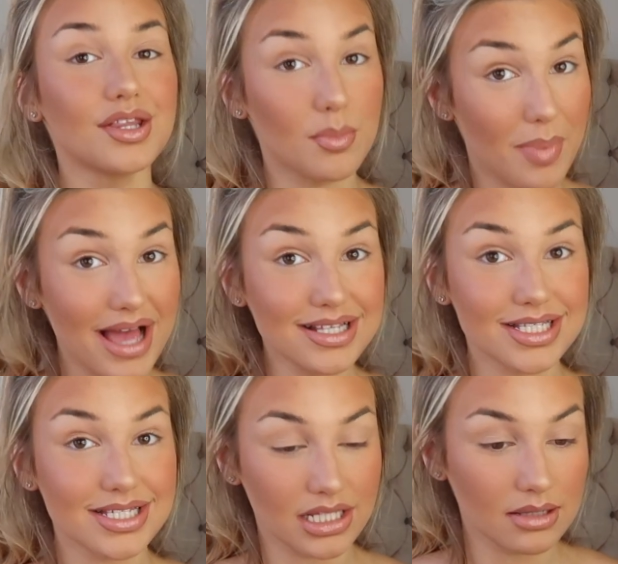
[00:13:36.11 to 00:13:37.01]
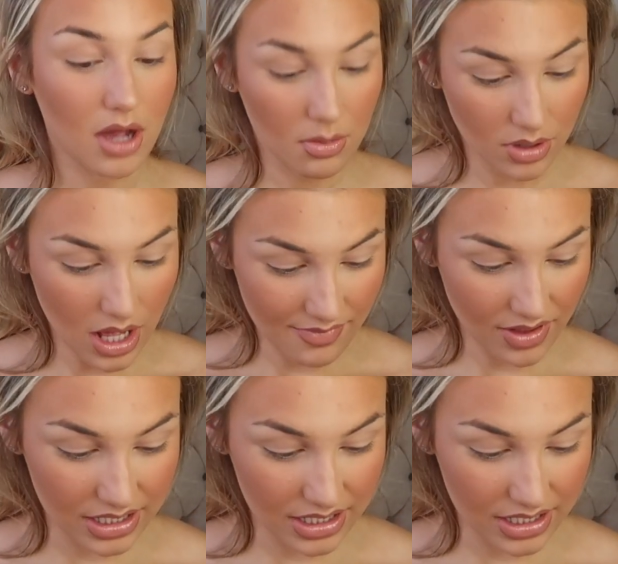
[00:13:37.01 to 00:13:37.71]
The best lip combo ever,